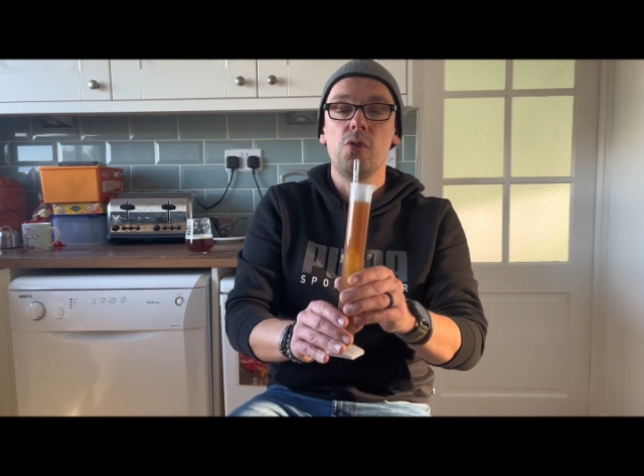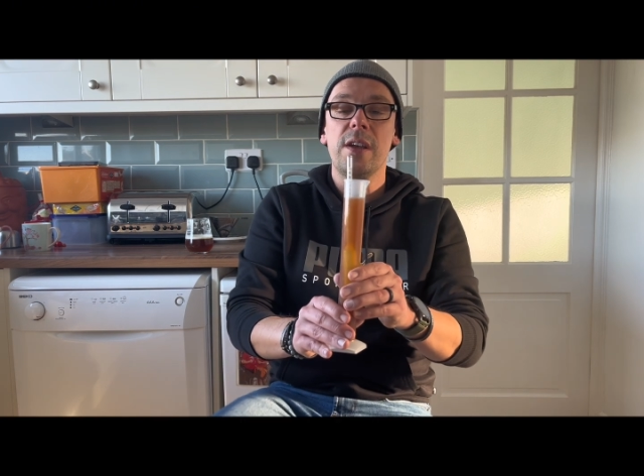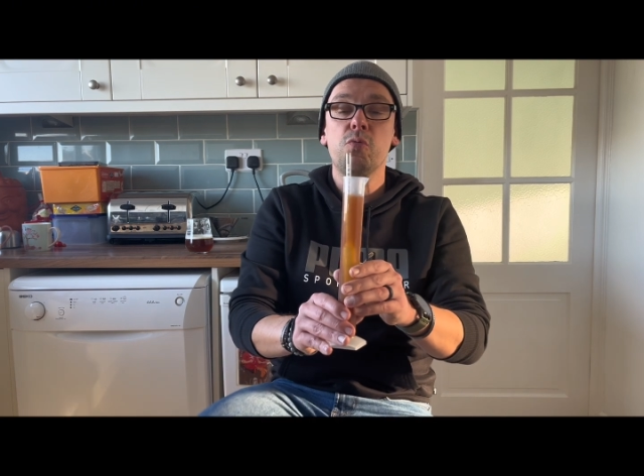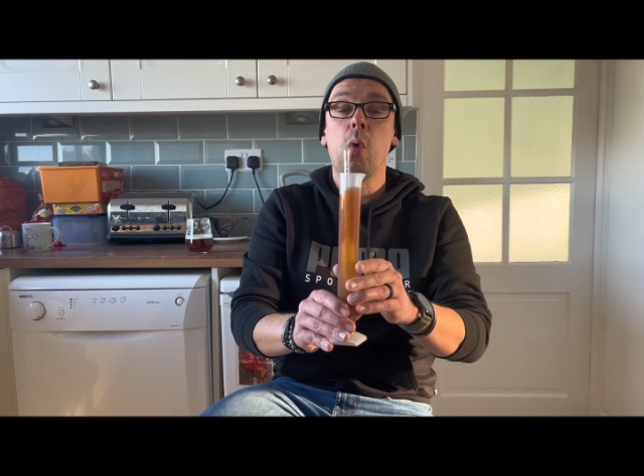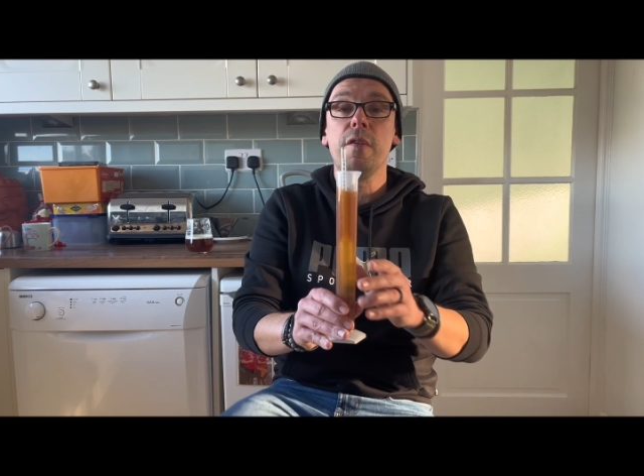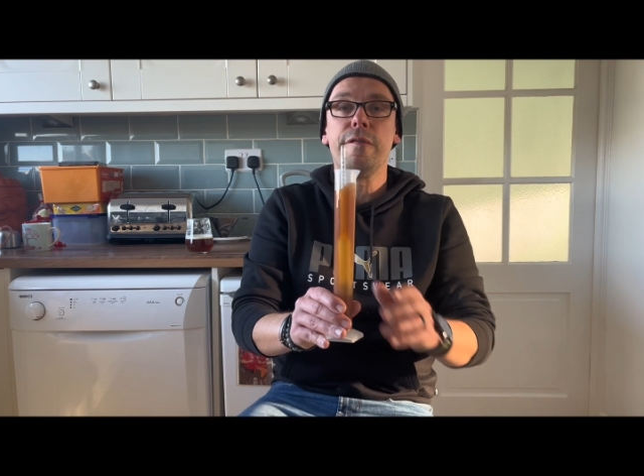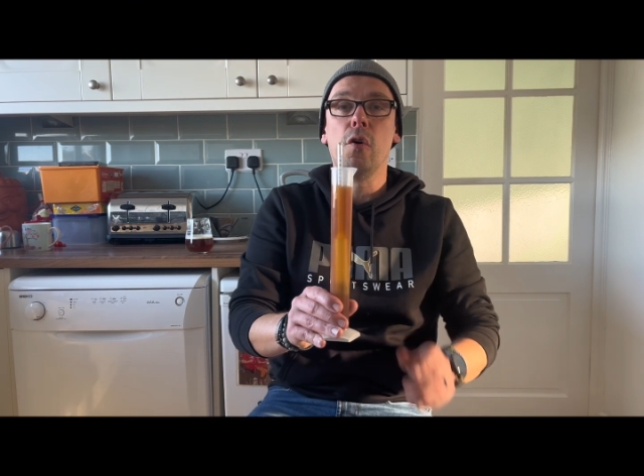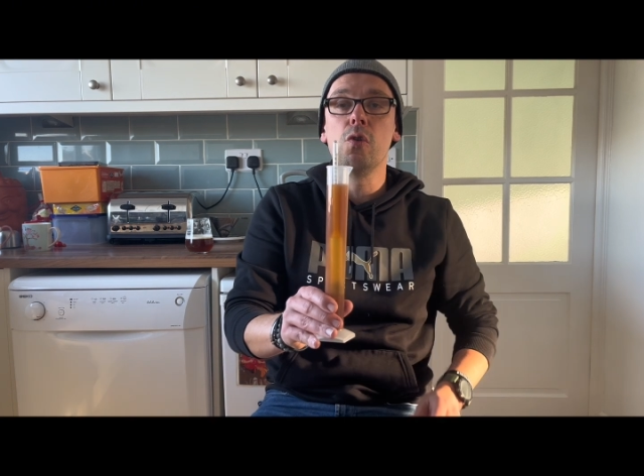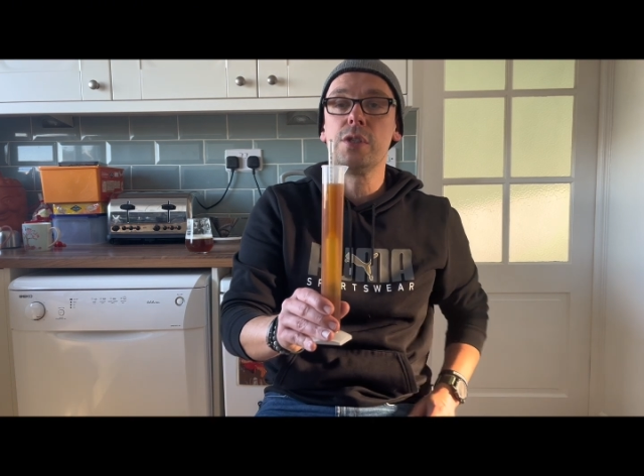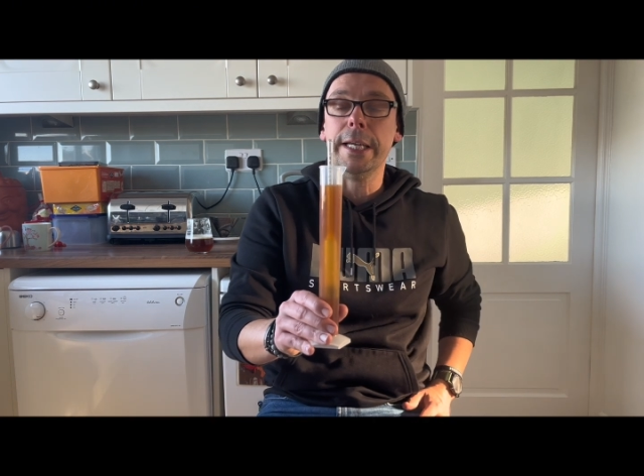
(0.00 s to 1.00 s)
So that's
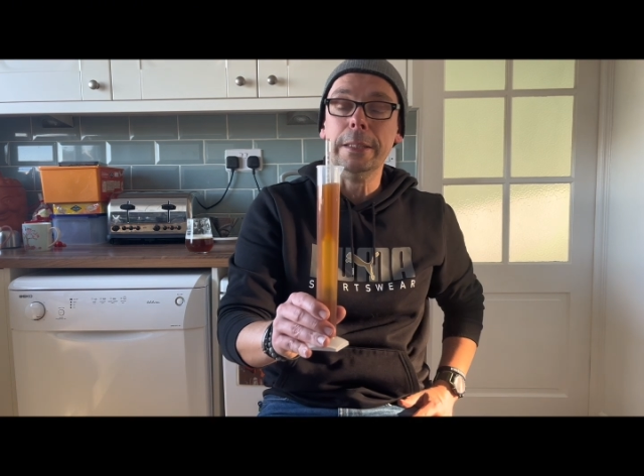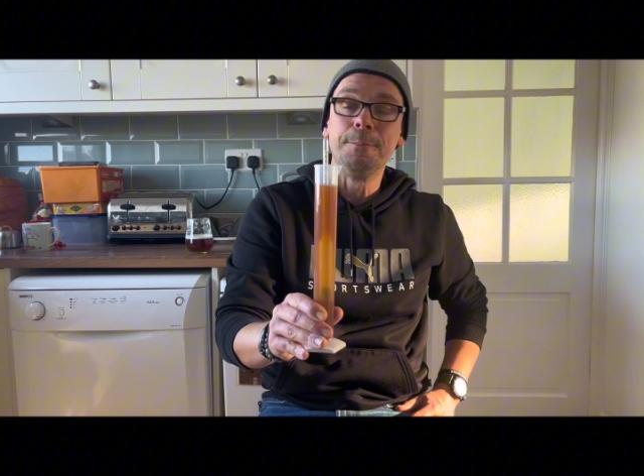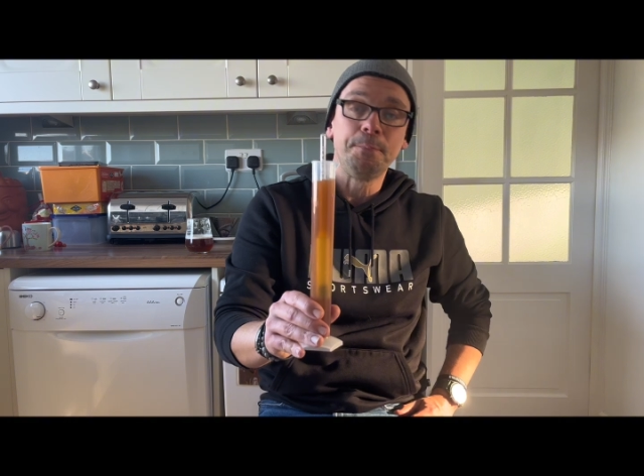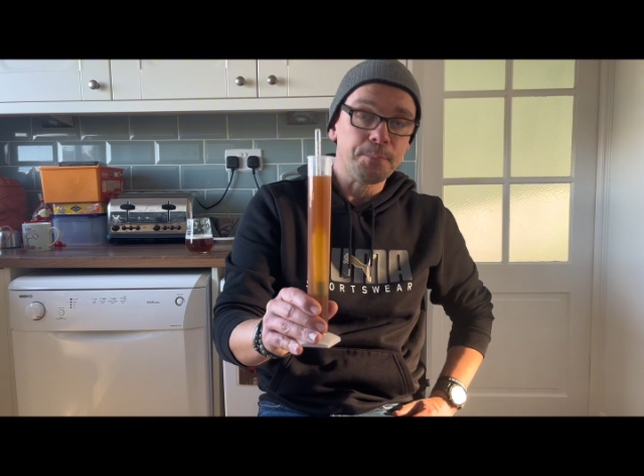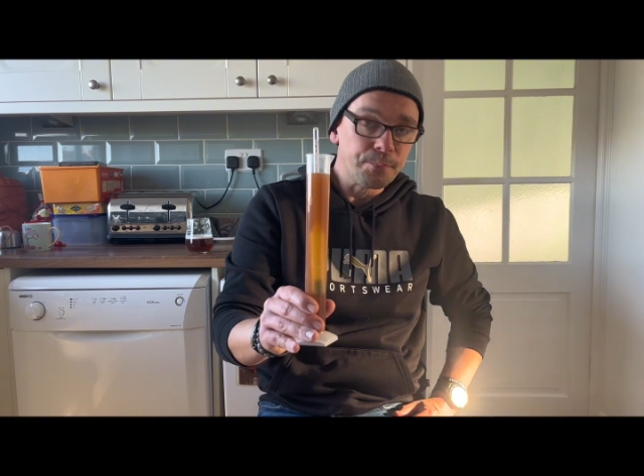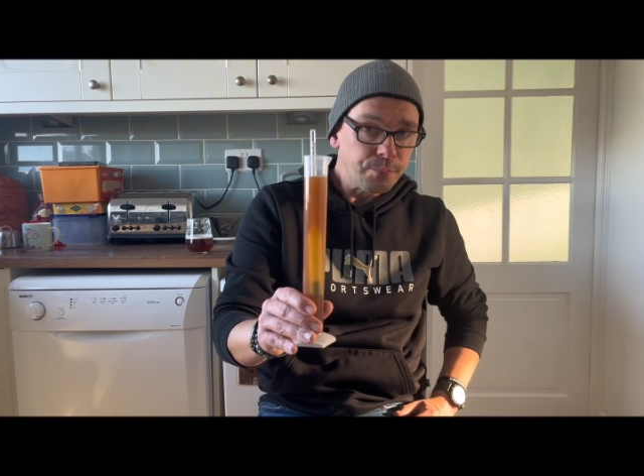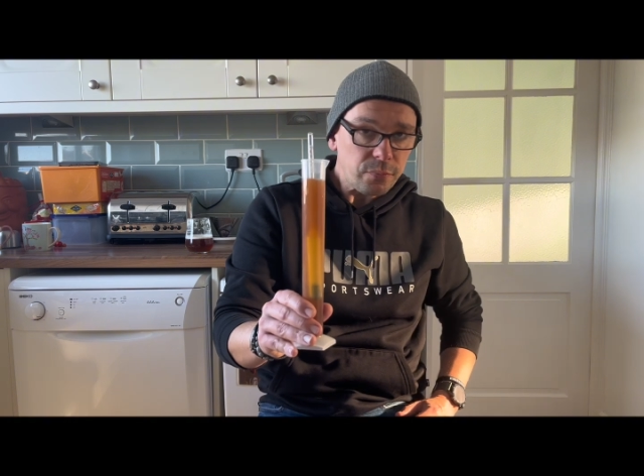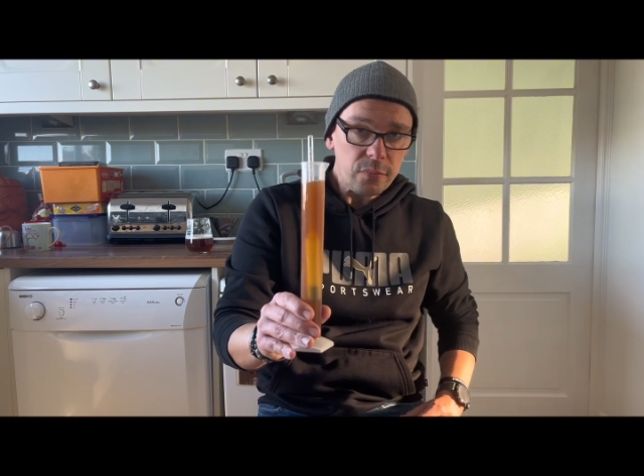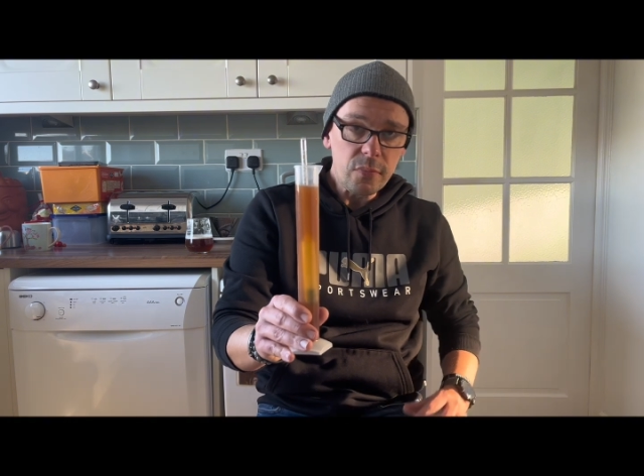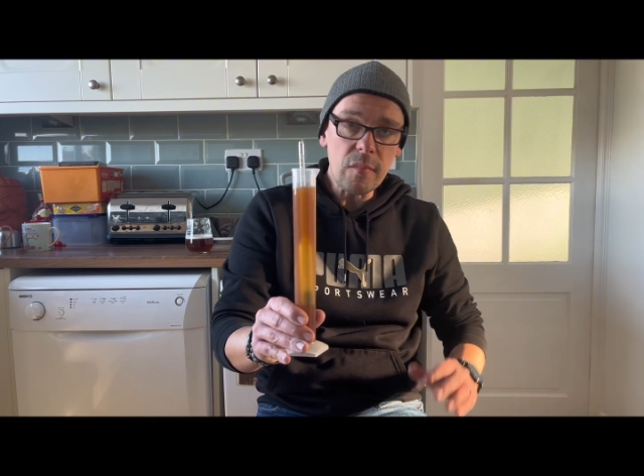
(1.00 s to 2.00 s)
140.
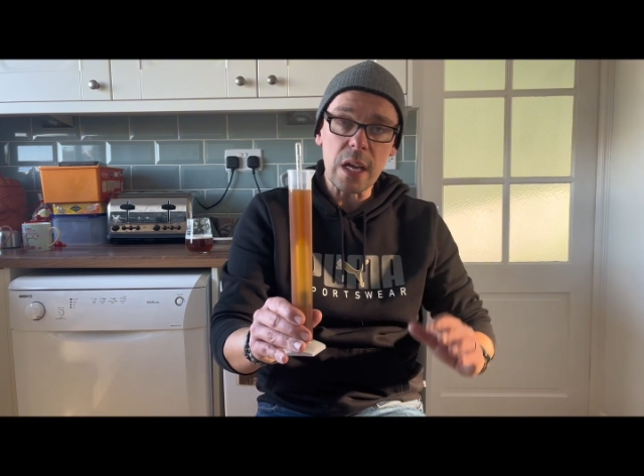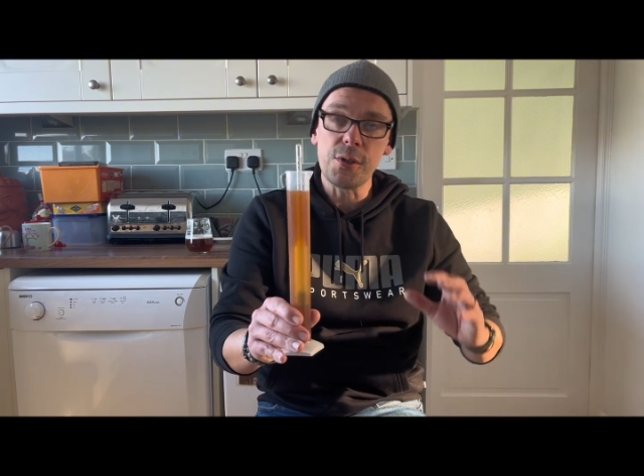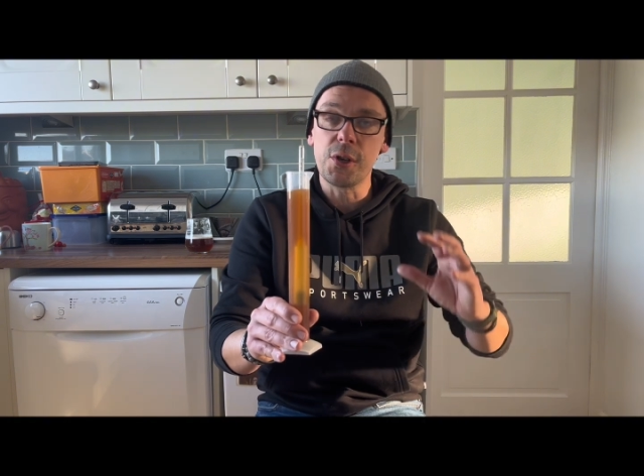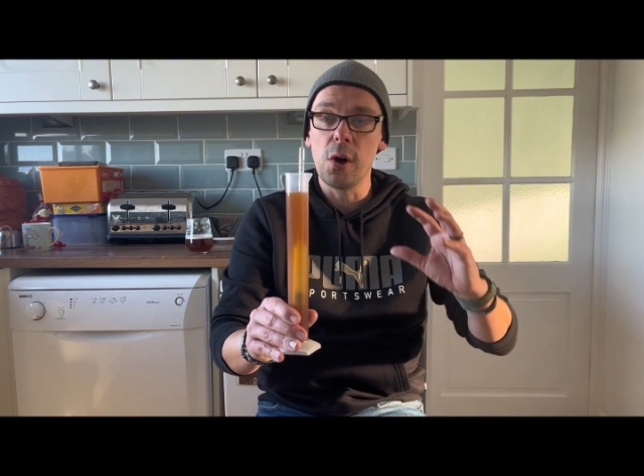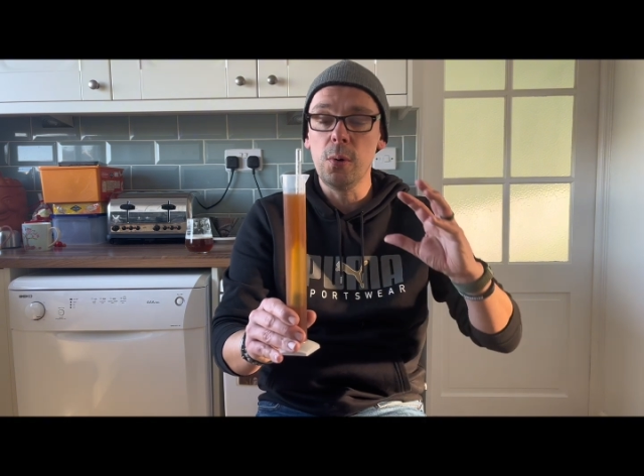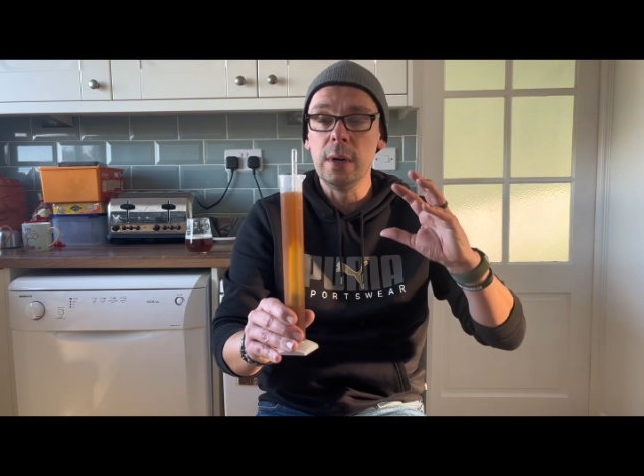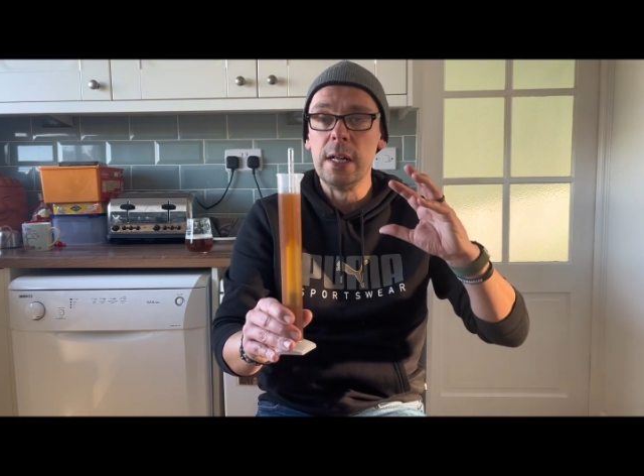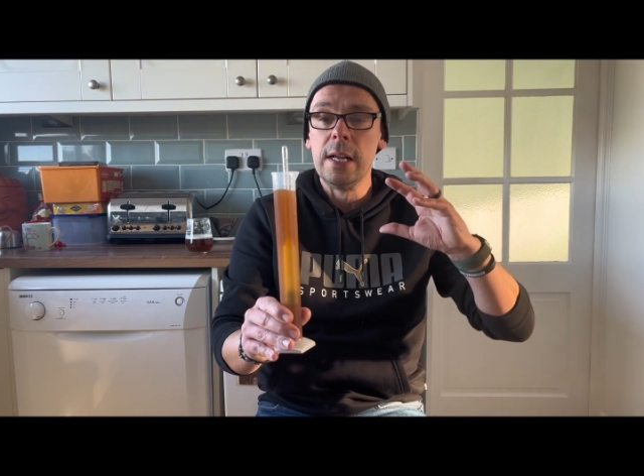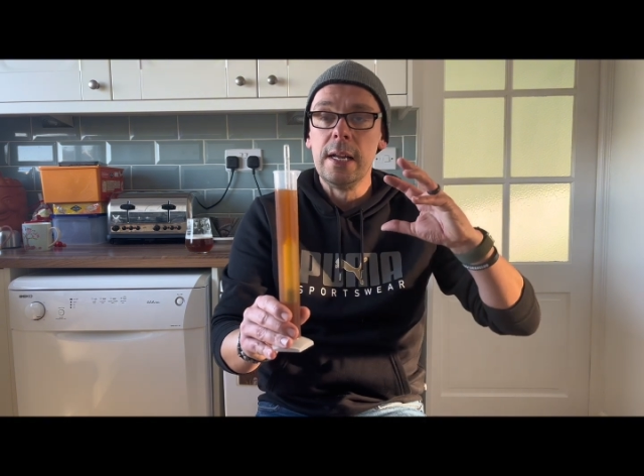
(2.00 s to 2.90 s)
So